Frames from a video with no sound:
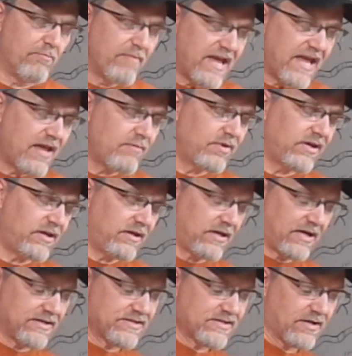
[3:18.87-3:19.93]

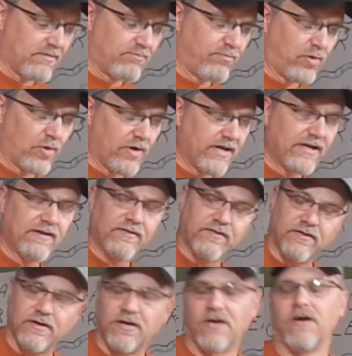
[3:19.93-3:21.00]
maybe at some
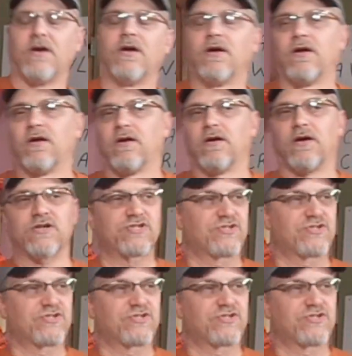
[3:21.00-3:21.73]
point a